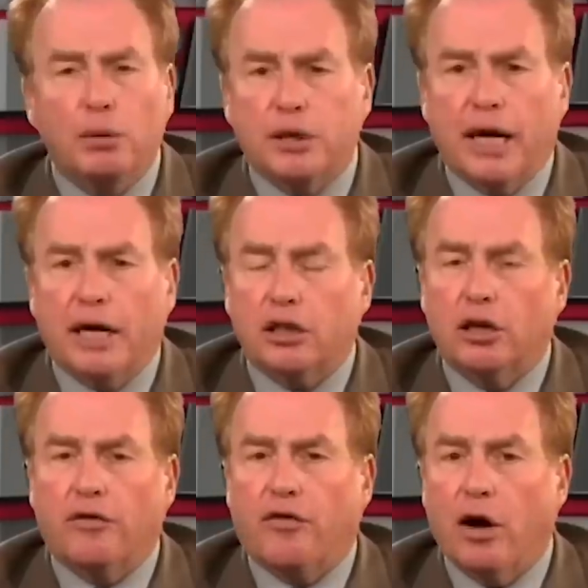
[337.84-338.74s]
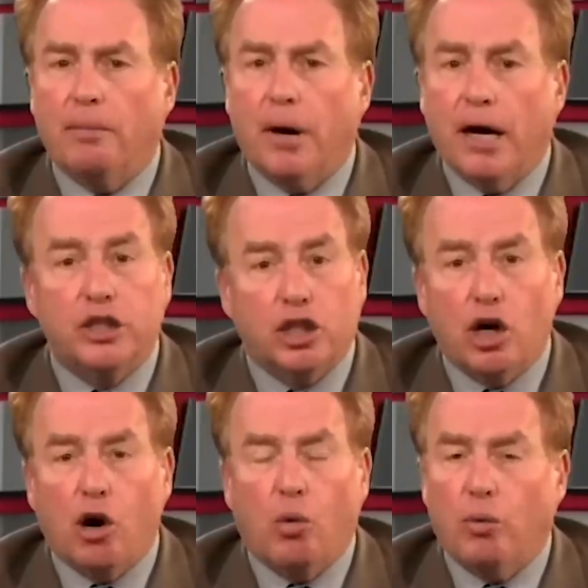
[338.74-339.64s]
that was an excerpt from my
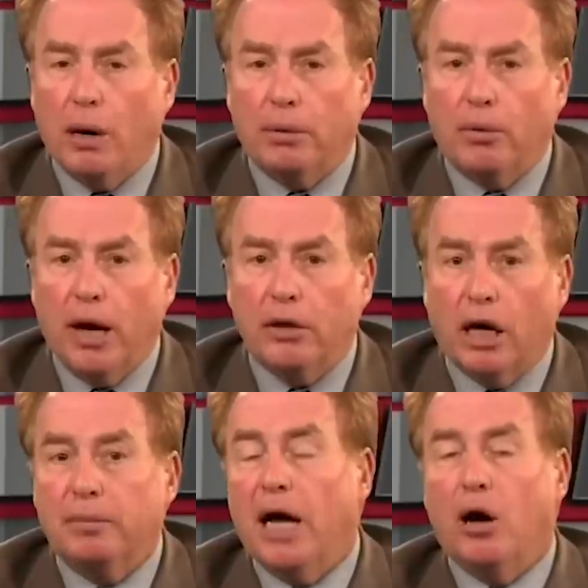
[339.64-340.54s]
show, Rebel Roundup.